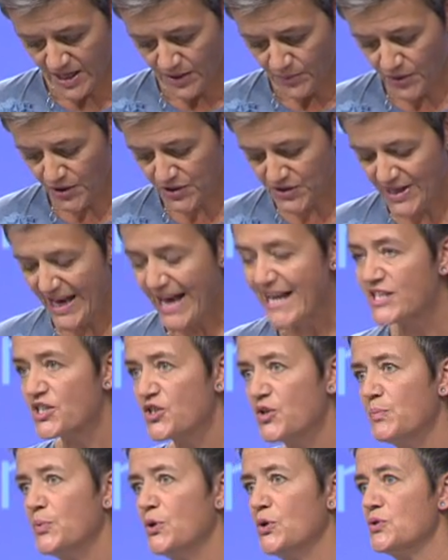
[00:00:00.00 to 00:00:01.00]
was
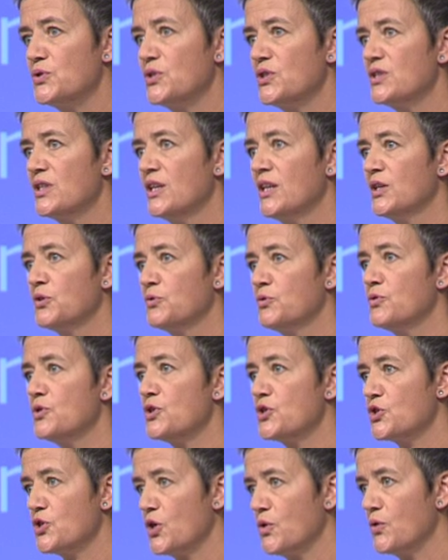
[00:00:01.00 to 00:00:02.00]
attributed to the
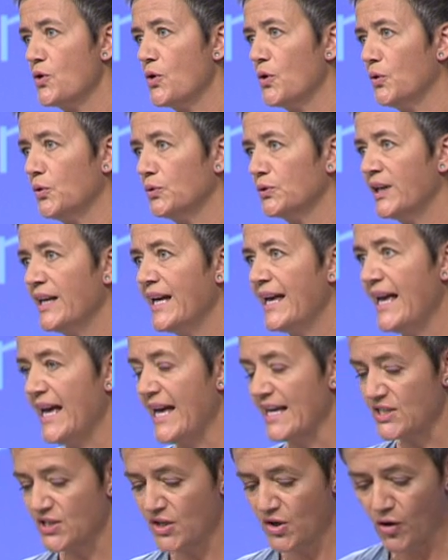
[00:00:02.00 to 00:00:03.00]
so-called
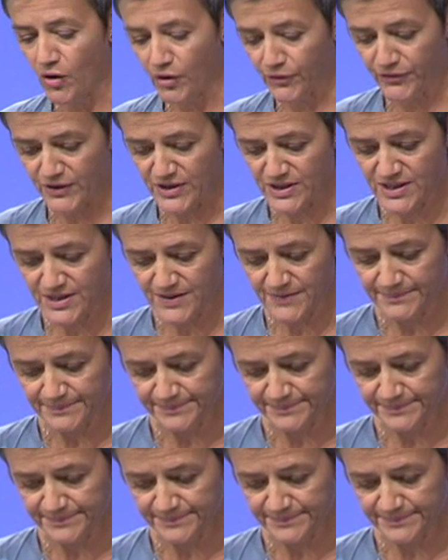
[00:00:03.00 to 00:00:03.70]
head office.